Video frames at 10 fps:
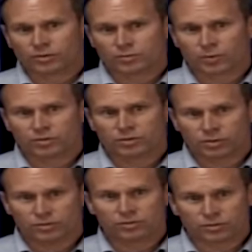
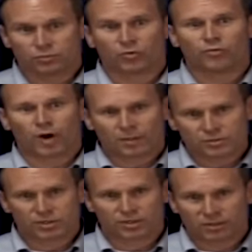dispersant usage will
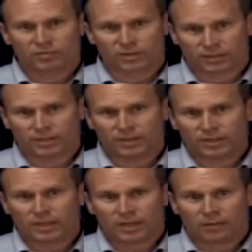drop significantly,
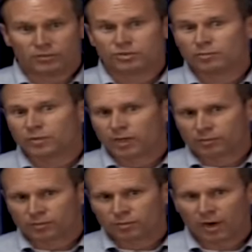and we should be
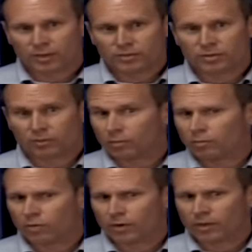able to monitor and
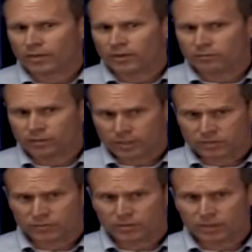report on that over the
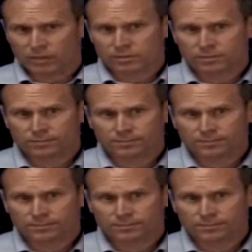next few days.